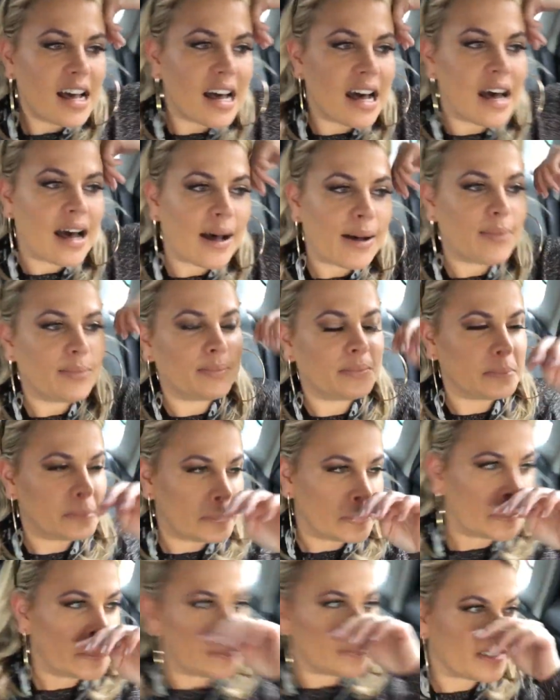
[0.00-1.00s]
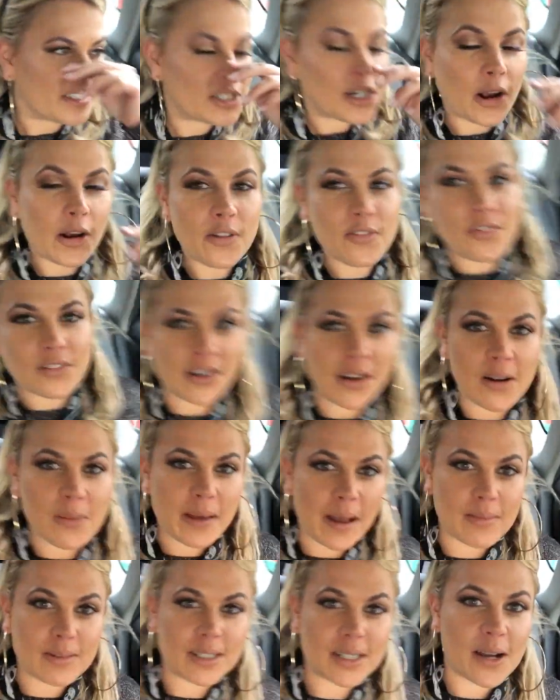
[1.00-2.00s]
um, which hopefully I'll
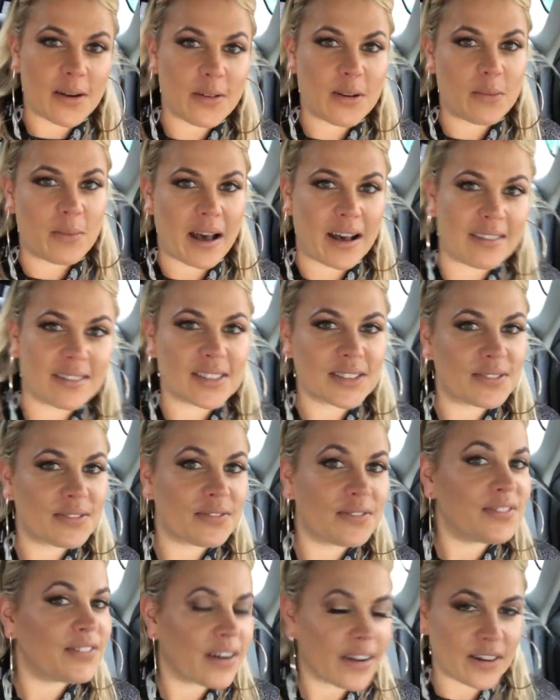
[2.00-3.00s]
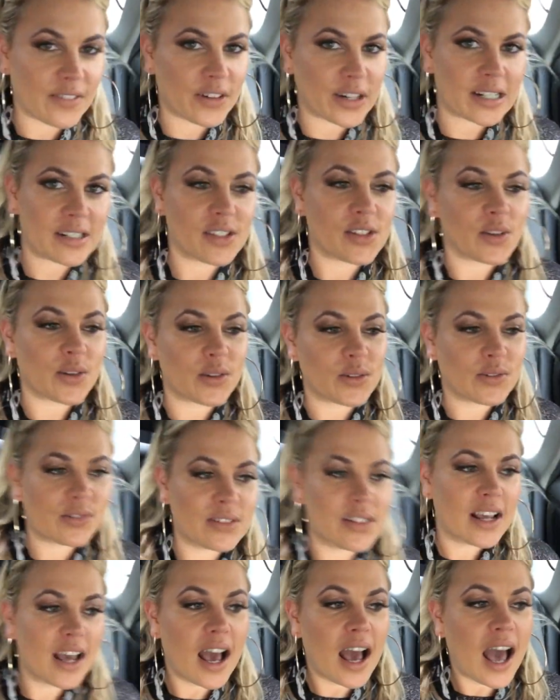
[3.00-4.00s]
be able to tell you about very, very soon.
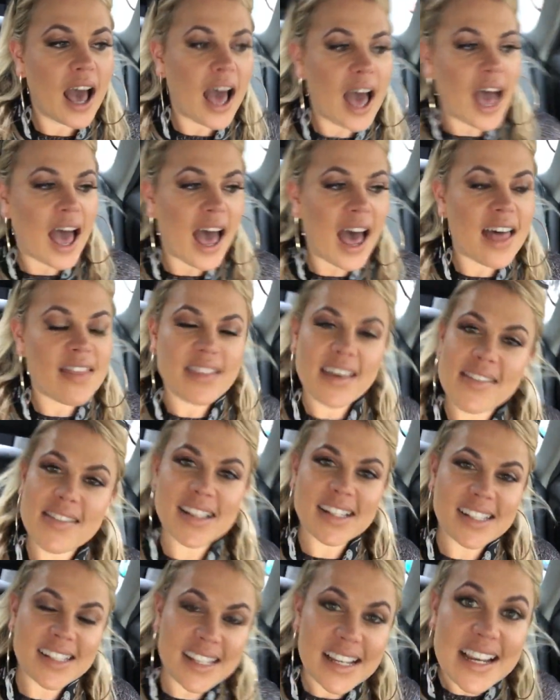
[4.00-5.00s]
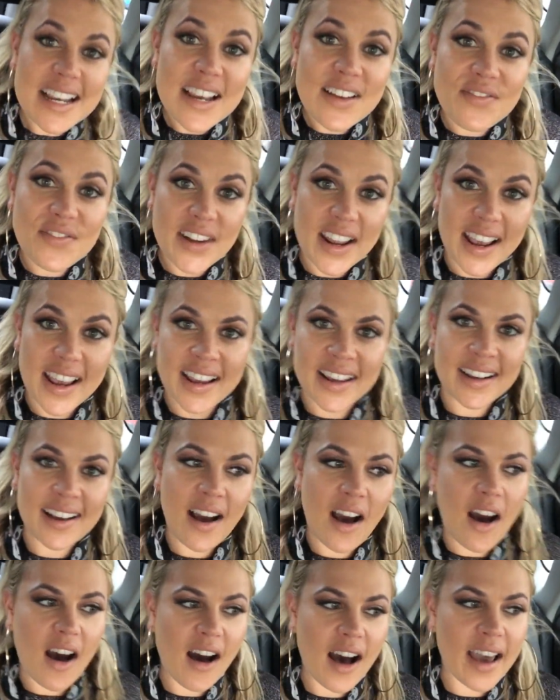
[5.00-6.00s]
And then this evening,
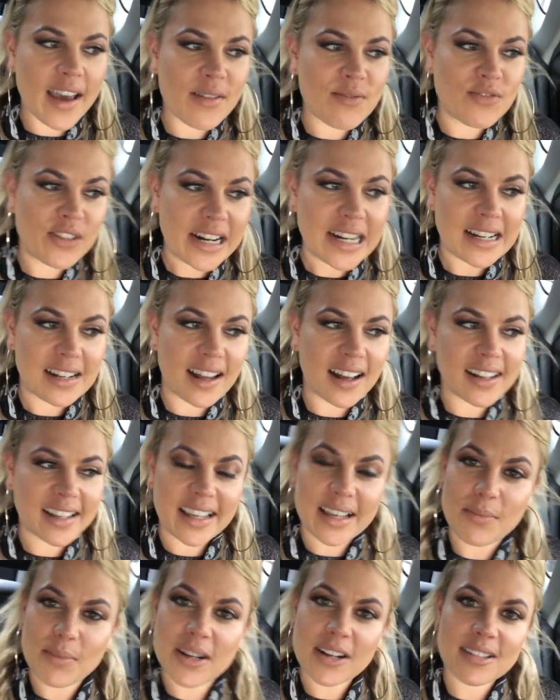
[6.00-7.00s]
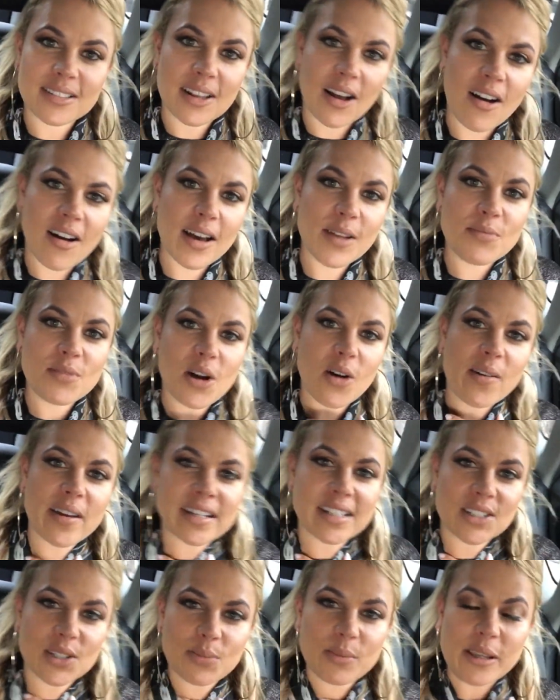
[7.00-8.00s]
I am really lucky because I'm
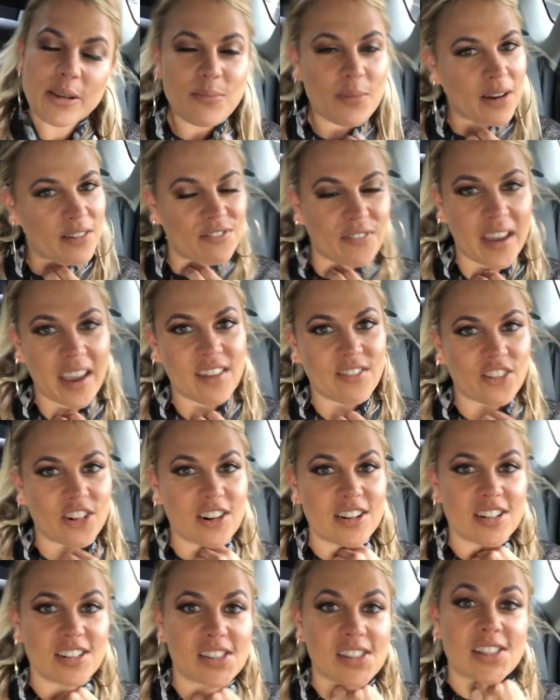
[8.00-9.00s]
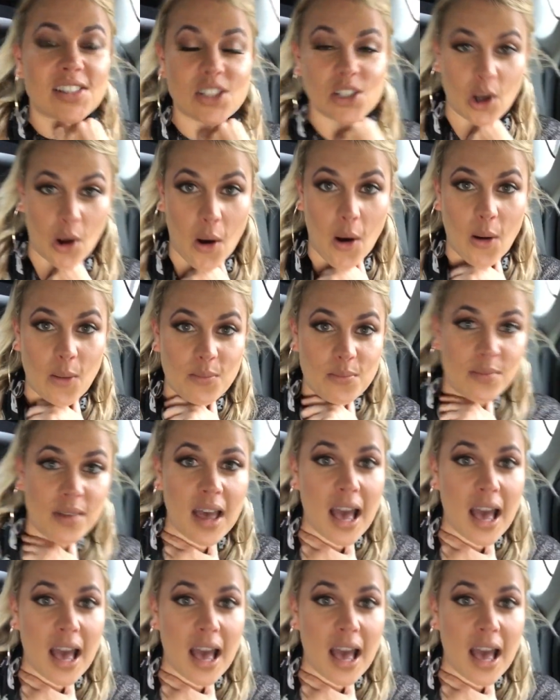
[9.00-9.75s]
going to meet my favourites, Tom